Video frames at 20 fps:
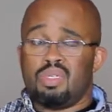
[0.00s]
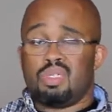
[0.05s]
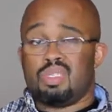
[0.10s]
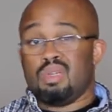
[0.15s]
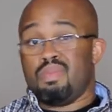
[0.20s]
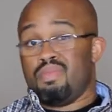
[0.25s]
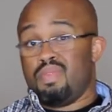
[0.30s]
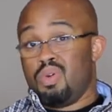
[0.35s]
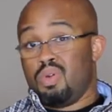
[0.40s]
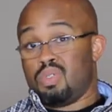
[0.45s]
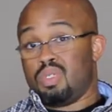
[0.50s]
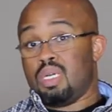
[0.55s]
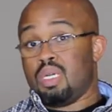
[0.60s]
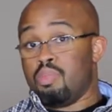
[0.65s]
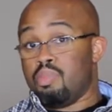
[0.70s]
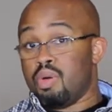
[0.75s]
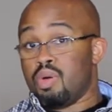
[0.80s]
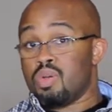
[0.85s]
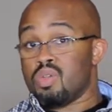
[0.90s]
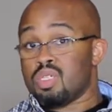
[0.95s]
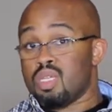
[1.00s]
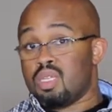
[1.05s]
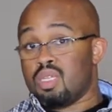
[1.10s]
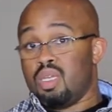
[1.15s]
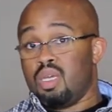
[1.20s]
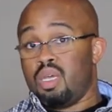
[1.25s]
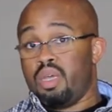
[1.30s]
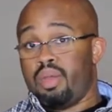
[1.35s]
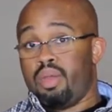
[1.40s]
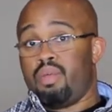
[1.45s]
Some folks get a bonus at
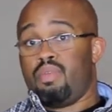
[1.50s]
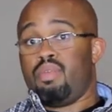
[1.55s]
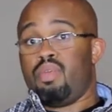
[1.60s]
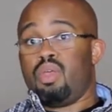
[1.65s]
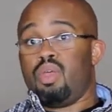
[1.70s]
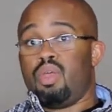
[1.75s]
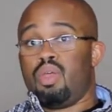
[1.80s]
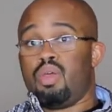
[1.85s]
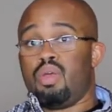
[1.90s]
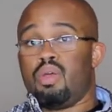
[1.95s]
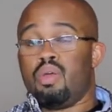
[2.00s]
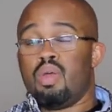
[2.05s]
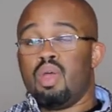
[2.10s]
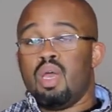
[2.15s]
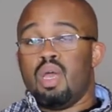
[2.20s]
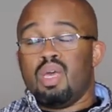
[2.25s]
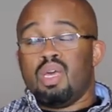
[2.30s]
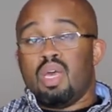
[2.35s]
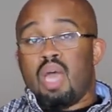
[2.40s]
the end of the year.